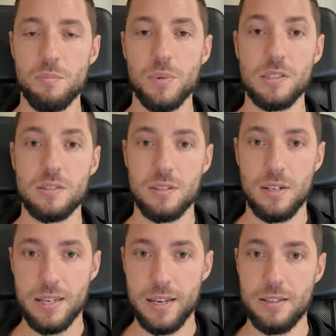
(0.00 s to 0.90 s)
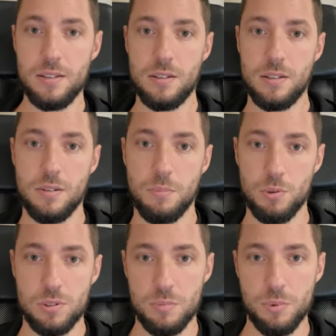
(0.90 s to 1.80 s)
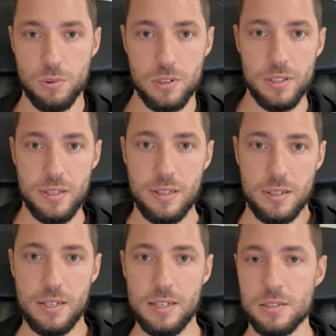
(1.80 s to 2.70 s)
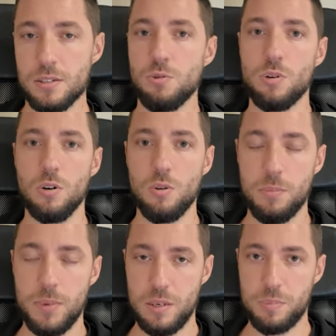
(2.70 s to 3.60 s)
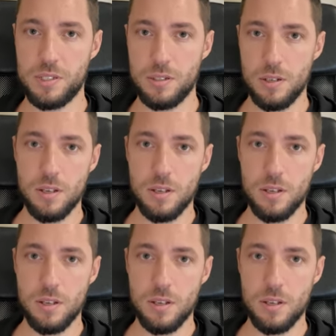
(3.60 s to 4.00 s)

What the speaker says: But again, the most important thing is Google Maps.